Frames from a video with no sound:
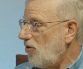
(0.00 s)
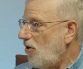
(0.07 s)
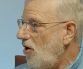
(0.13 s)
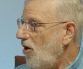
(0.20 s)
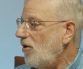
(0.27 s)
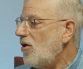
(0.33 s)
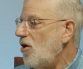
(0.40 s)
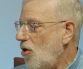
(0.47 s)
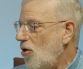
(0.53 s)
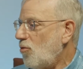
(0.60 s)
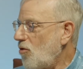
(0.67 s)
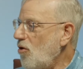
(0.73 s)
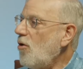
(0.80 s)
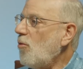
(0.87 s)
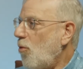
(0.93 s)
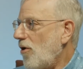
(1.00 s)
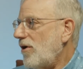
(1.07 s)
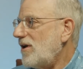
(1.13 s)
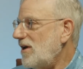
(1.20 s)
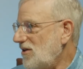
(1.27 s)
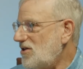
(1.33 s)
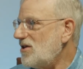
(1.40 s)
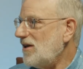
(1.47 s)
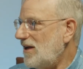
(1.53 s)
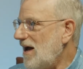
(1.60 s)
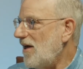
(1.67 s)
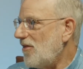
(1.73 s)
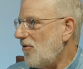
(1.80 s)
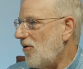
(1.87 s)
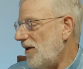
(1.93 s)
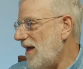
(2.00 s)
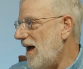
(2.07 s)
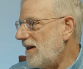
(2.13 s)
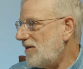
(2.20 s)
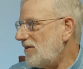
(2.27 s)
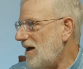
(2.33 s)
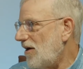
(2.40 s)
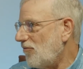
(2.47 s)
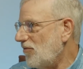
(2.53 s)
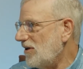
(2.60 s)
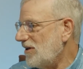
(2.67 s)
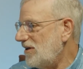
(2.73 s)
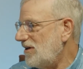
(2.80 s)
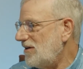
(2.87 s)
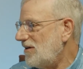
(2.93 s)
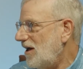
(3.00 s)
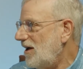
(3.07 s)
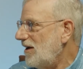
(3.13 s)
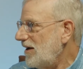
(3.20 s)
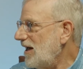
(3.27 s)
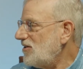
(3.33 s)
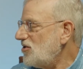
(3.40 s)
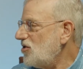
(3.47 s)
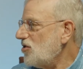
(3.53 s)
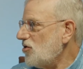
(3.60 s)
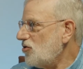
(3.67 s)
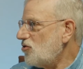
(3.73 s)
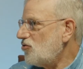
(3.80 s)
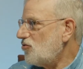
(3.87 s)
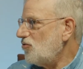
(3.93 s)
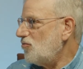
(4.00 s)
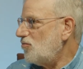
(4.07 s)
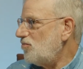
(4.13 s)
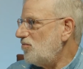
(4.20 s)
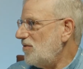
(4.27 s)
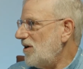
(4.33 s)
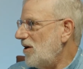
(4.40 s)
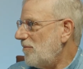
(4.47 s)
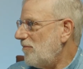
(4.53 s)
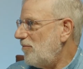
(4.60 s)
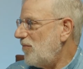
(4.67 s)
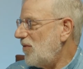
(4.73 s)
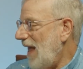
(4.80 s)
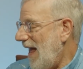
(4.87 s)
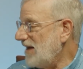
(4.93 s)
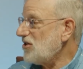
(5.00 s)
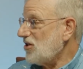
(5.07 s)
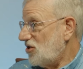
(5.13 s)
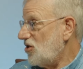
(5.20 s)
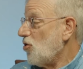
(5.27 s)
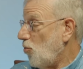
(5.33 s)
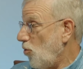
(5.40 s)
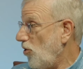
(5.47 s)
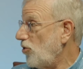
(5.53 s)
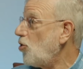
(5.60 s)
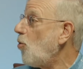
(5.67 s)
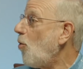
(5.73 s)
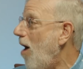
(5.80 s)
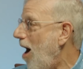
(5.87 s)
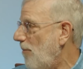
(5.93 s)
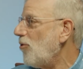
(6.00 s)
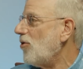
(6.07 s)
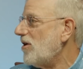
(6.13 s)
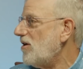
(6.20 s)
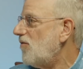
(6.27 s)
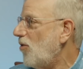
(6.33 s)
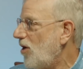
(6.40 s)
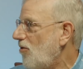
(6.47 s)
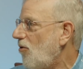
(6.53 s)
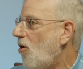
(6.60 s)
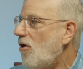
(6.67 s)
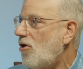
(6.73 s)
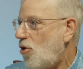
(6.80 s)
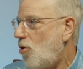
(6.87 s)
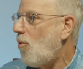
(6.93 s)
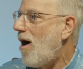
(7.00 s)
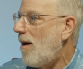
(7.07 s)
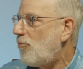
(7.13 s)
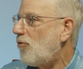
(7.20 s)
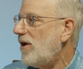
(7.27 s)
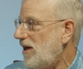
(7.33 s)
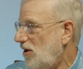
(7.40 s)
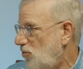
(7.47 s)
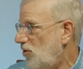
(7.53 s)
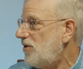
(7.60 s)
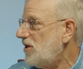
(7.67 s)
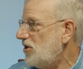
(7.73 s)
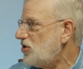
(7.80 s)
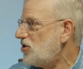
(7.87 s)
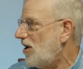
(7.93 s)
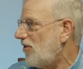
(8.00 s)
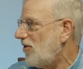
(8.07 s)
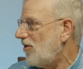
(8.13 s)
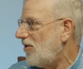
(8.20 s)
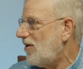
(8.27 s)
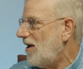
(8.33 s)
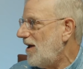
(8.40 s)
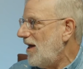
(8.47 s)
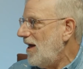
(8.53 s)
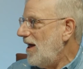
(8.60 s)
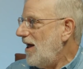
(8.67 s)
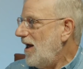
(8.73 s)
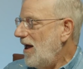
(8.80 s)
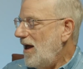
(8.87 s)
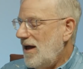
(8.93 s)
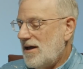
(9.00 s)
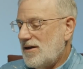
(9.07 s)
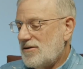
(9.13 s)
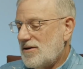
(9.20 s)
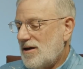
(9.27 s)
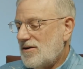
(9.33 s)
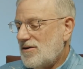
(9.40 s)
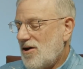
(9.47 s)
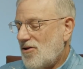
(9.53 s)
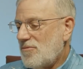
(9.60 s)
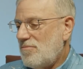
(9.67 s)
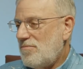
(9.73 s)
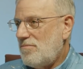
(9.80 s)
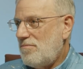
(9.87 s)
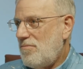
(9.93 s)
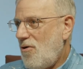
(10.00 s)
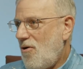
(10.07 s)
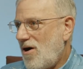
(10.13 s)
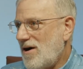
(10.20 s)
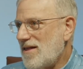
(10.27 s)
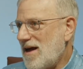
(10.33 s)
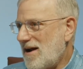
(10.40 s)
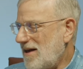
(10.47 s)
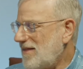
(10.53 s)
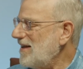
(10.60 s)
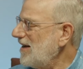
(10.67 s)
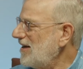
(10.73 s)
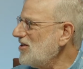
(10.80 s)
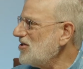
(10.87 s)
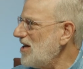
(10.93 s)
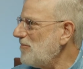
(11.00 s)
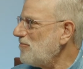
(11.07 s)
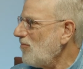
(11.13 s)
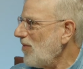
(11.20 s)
all working together, and that really gets to the true essence of the word cooperative. We are all cooperating with each other. And another part of that, I think, is that